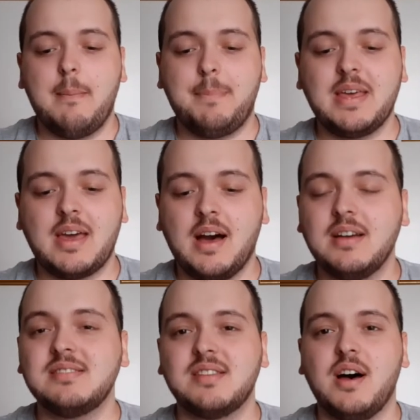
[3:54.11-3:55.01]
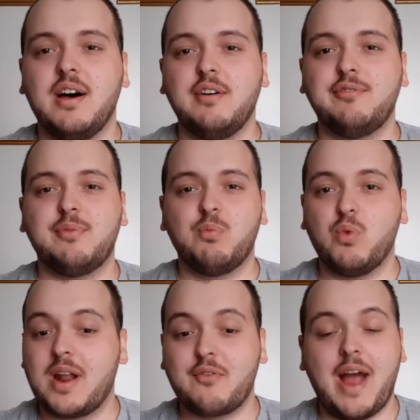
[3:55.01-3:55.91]
because of
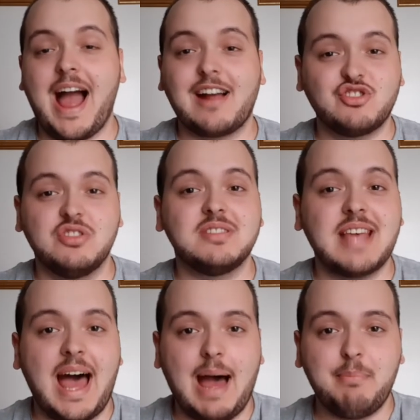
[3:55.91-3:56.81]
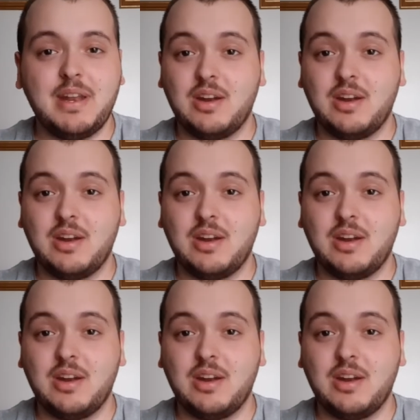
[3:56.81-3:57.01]
whatever actions happen